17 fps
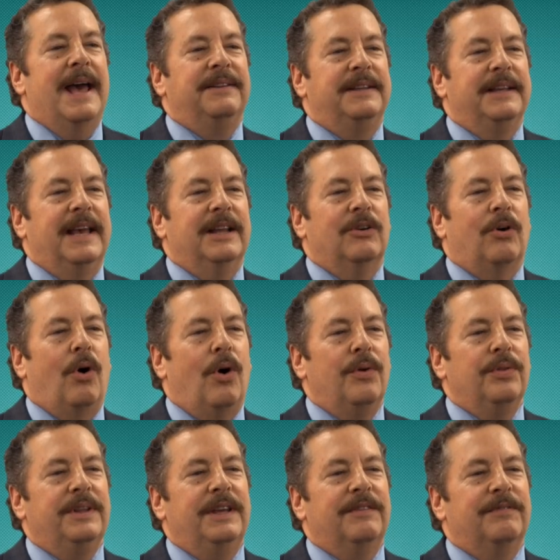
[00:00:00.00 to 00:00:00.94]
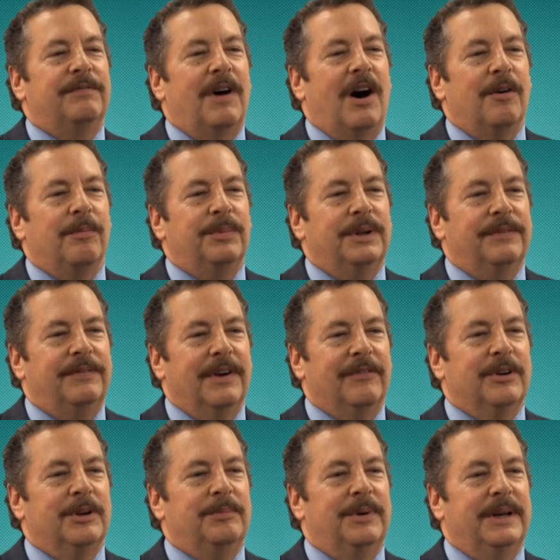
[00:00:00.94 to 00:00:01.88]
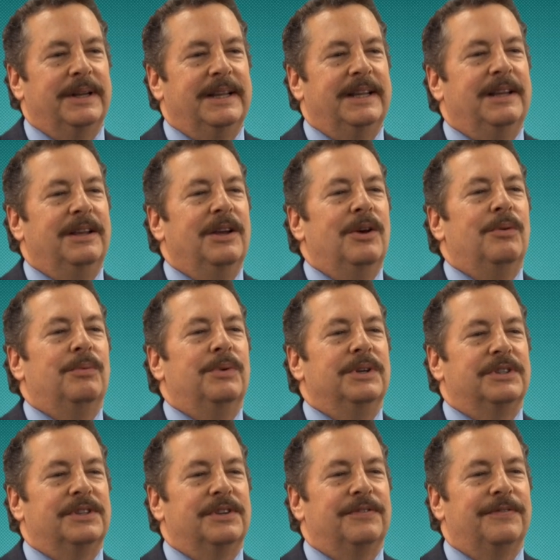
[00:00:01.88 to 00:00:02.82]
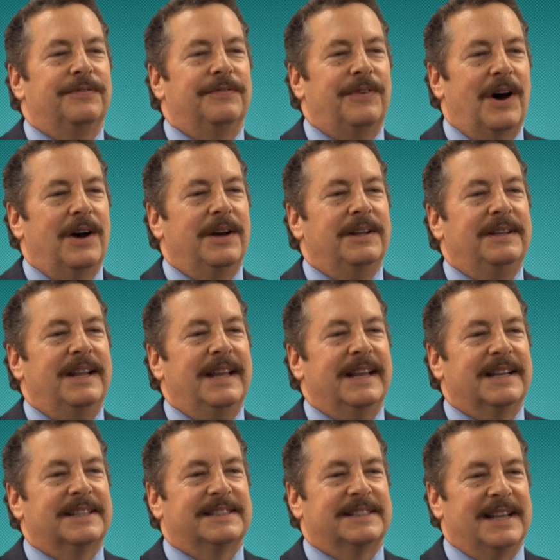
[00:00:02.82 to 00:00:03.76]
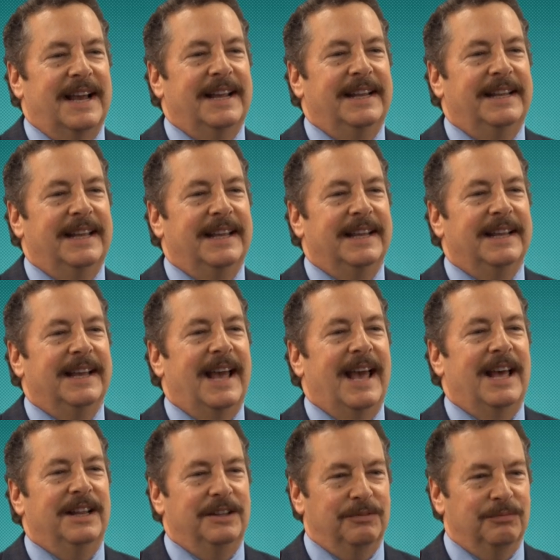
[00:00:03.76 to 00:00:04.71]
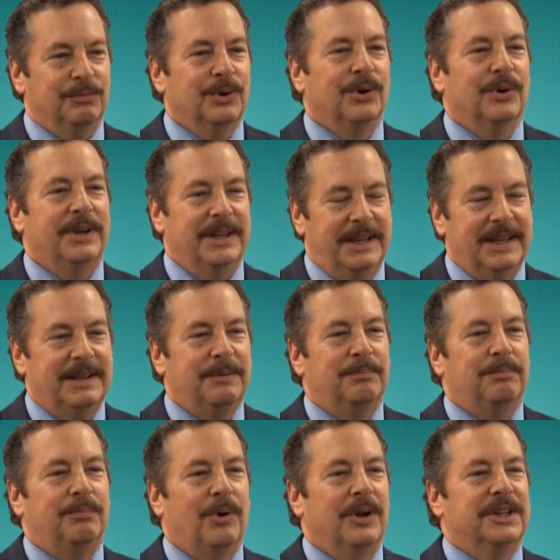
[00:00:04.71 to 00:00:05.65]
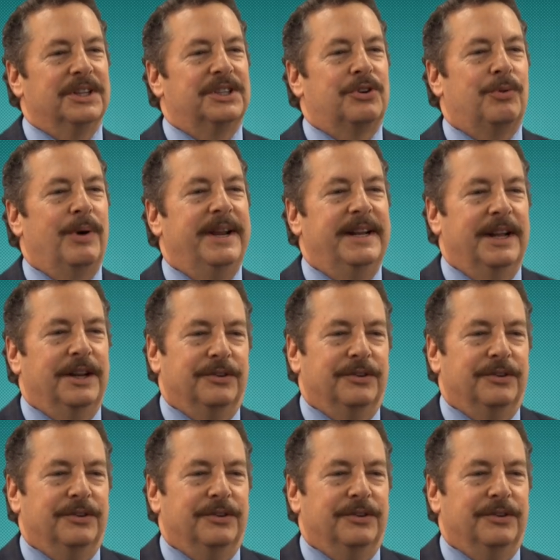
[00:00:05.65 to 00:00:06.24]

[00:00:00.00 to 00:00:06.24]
And to get all the involvement of everybody was fun, exciting, and really brought us great